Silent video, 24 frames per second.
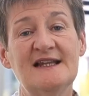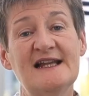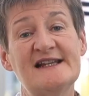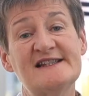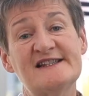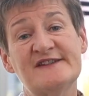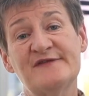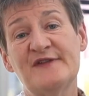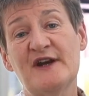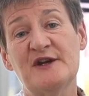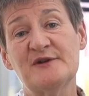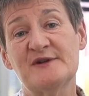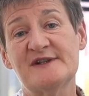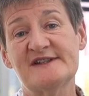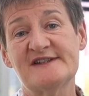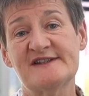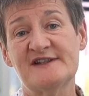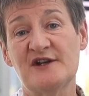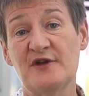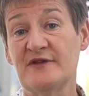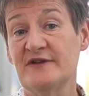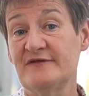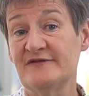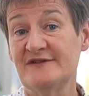Let's
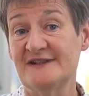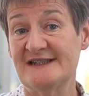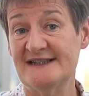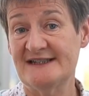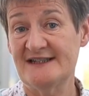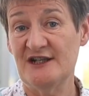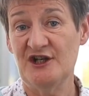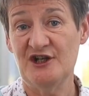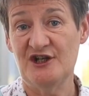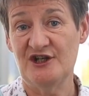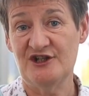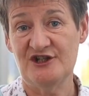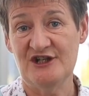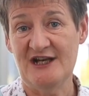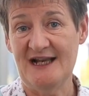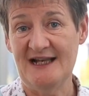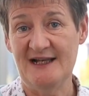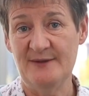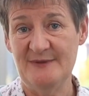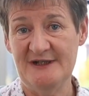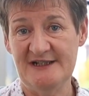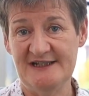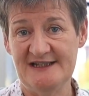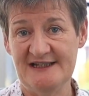focus on the research
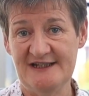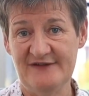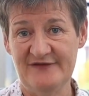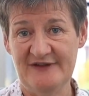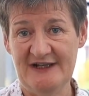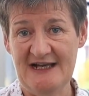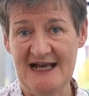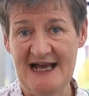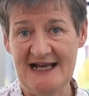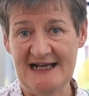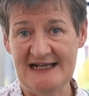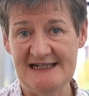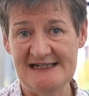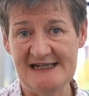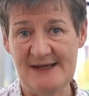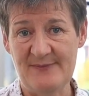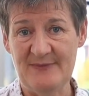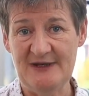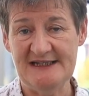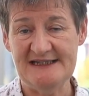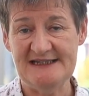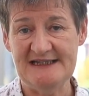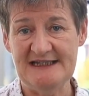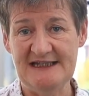element of an
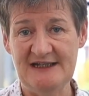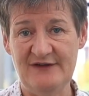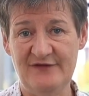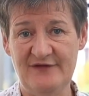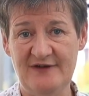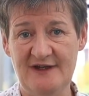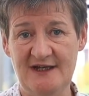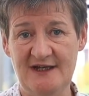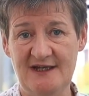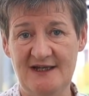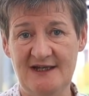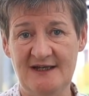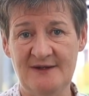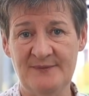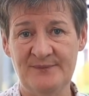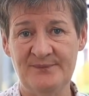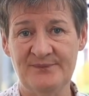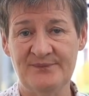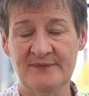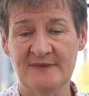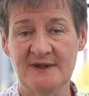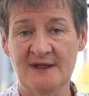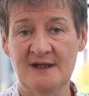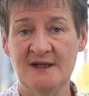academic CV.
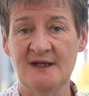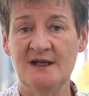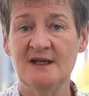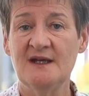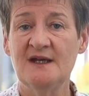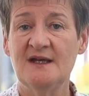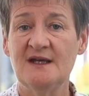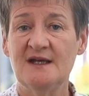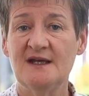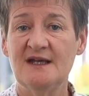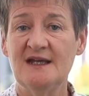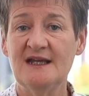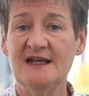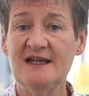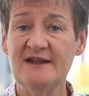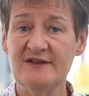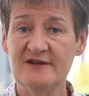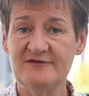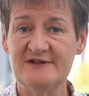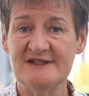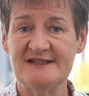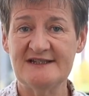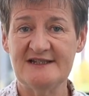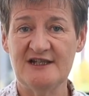In
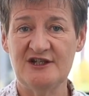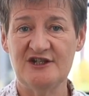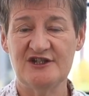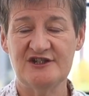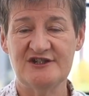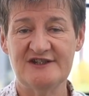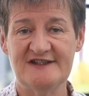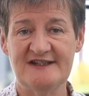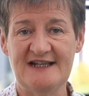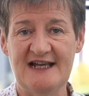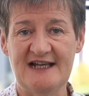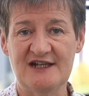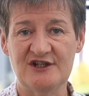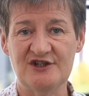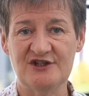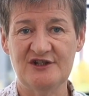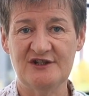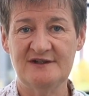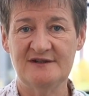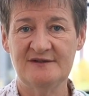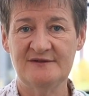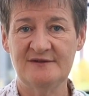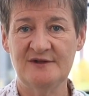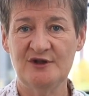the research
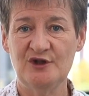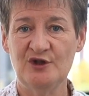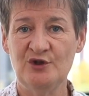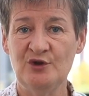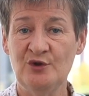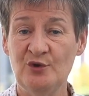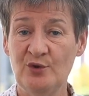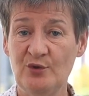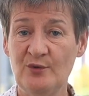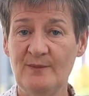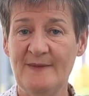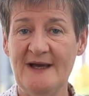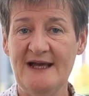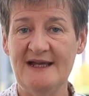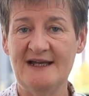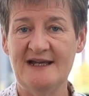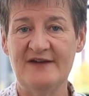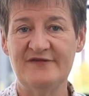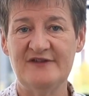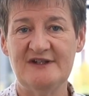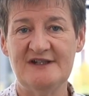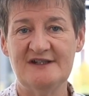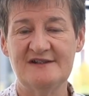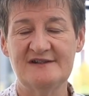section, your main
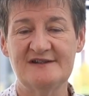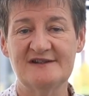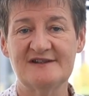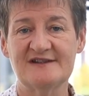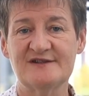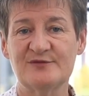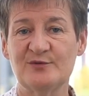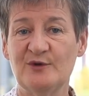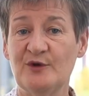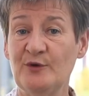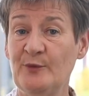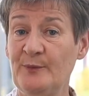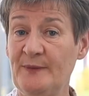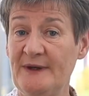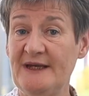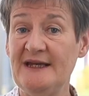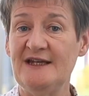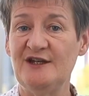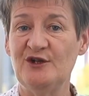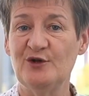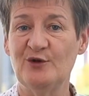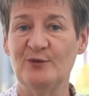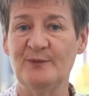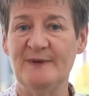evidence will be
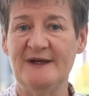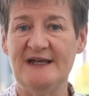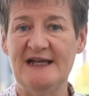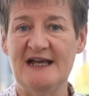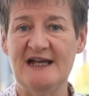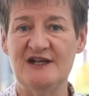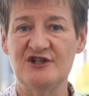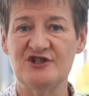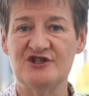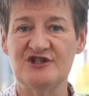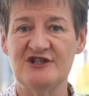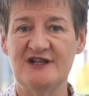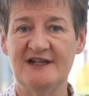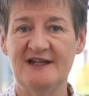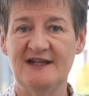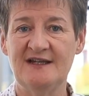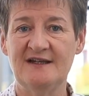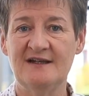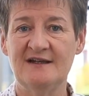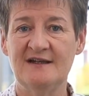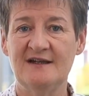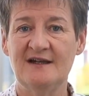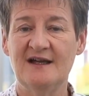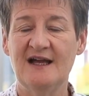your
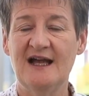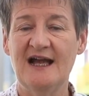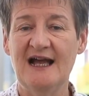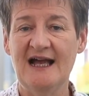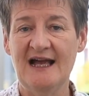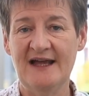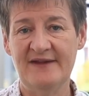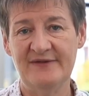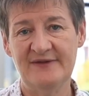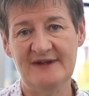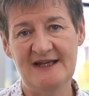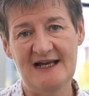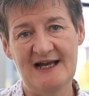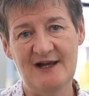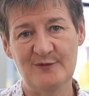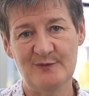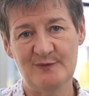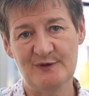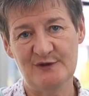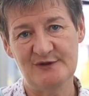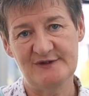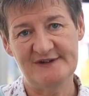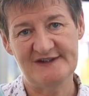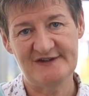PhD and the
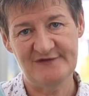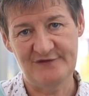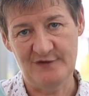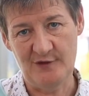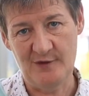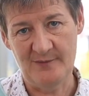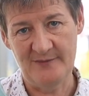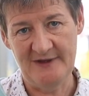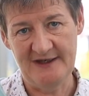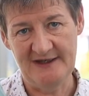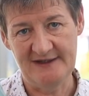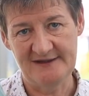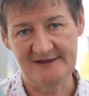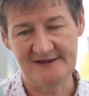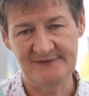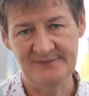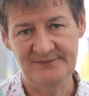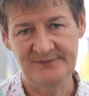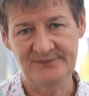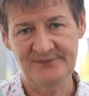outputs from it.